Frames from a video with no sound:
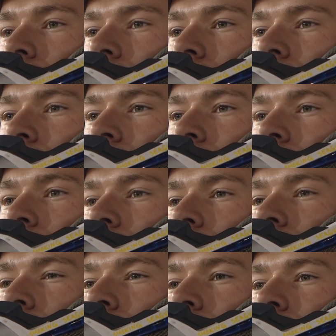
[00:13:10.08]
But I
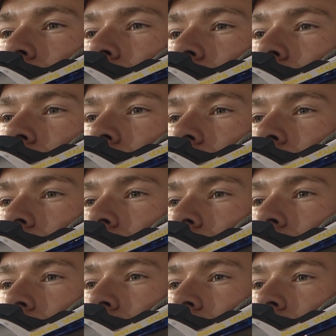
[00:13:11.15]
guess that all turned
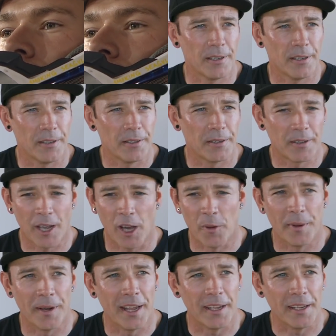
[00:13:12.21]
around and
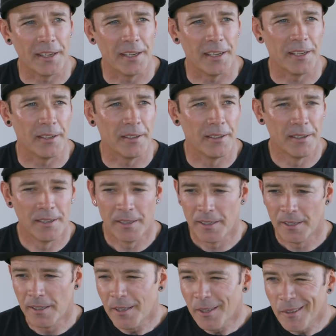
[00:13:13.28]
culminated in
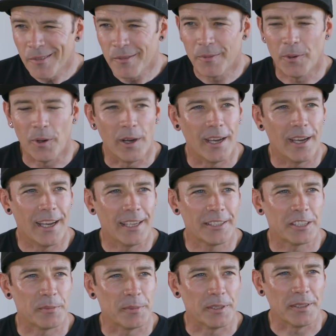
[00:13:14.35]
what has
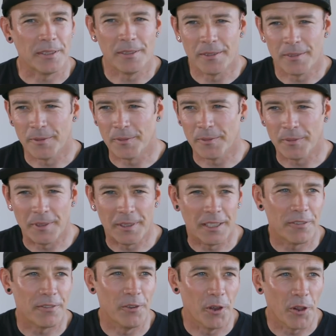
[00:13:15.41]
to be,
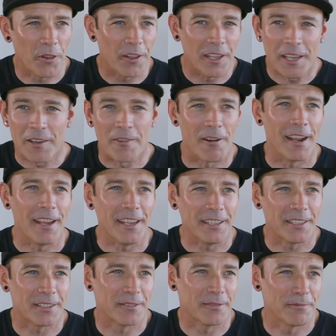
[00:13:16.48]
if not the
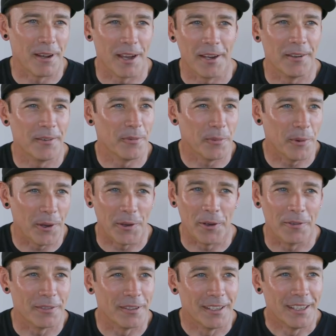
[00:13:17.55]
greatest run, one
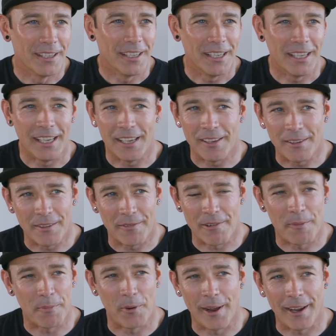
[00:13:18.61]
of
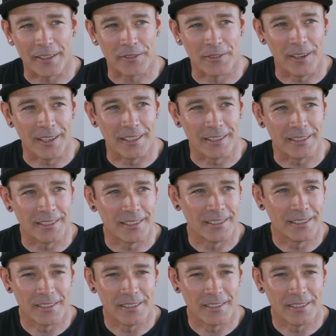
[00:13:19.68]
Red Bull X Fighters